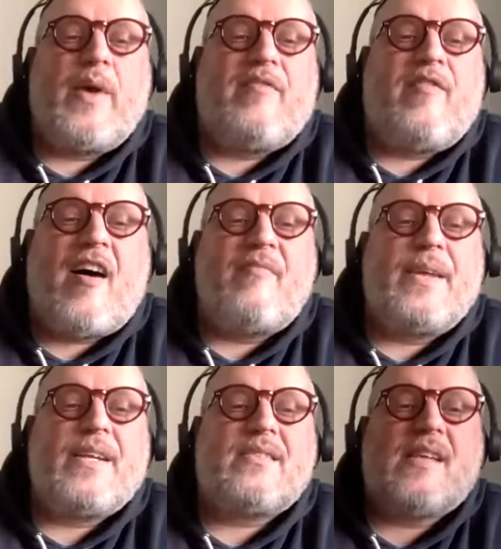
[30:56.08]
you? We have 5
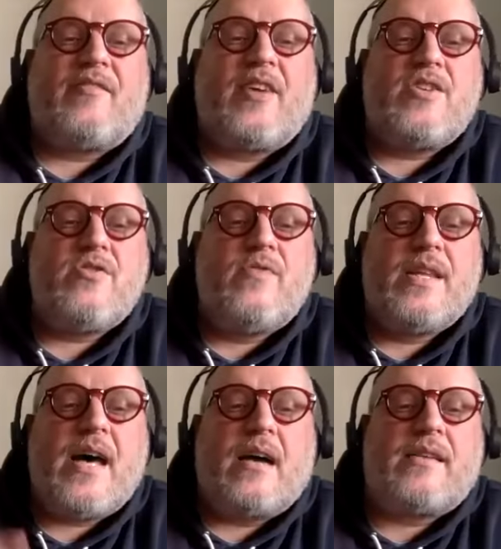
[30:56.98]
minutes left. Can you
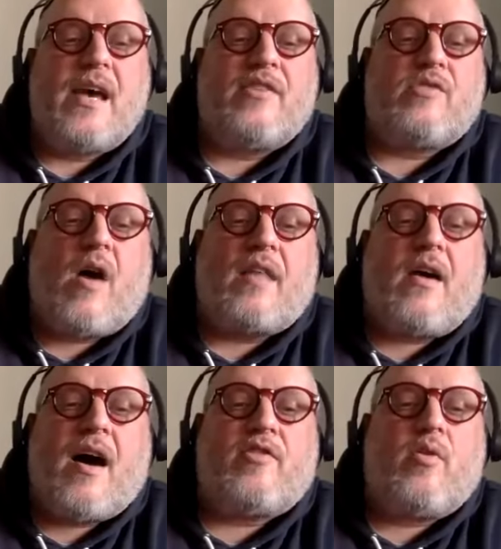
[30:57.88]
read that David
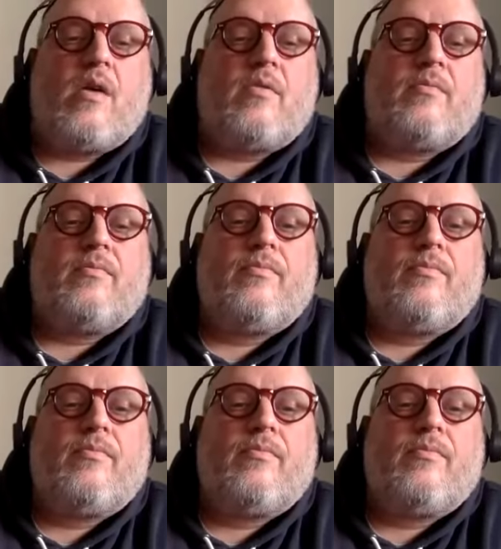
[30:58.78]
Rothkopf quote?